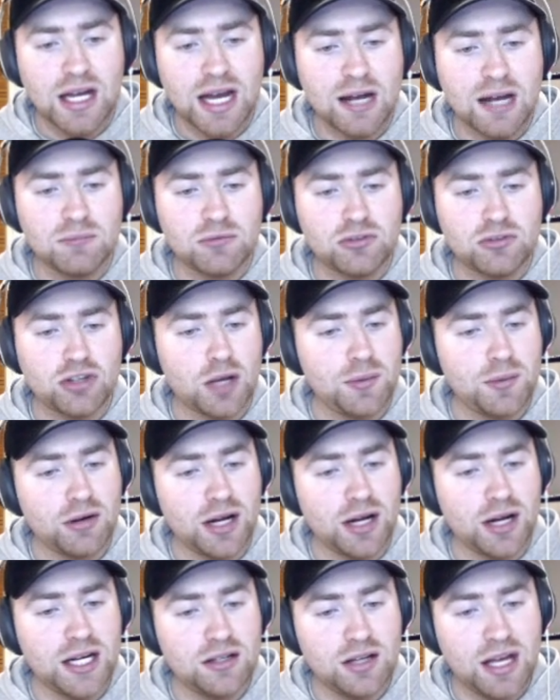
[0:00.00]
Toby
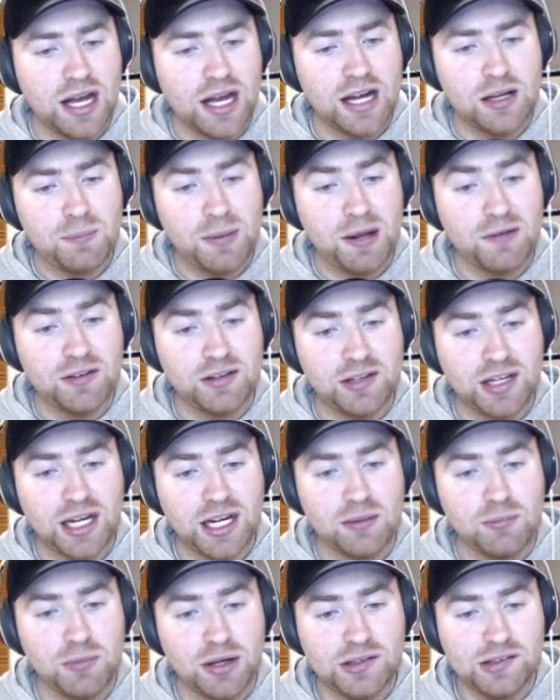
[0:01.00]
Green, had to pivot to
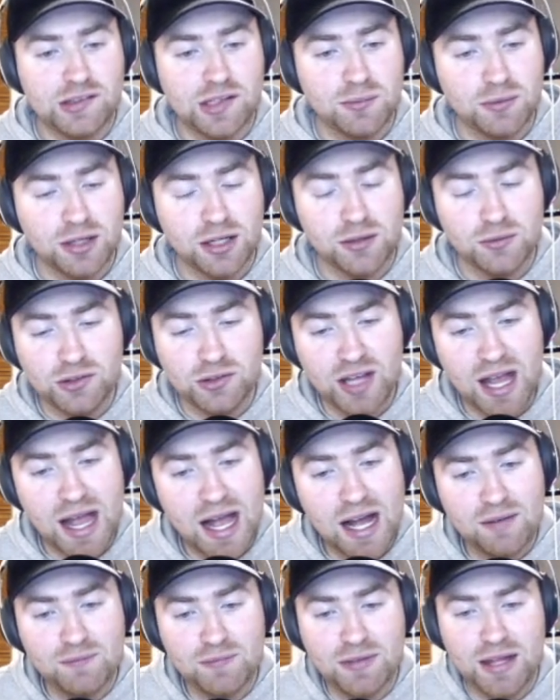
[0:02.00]
him when Simpkin was
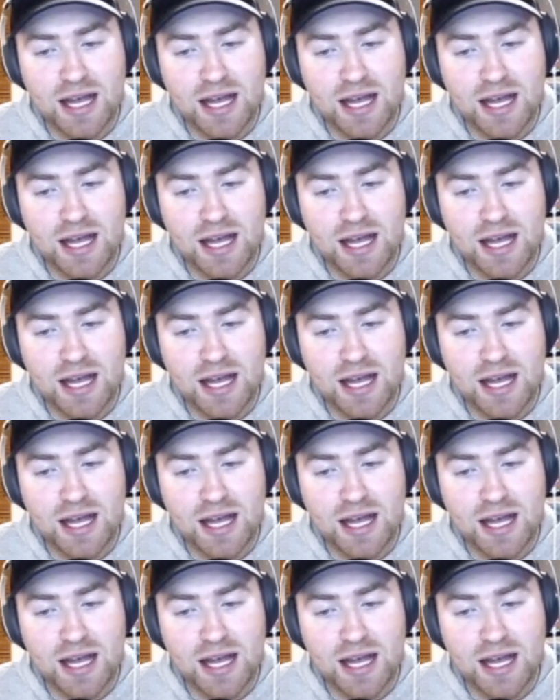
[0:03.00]
out.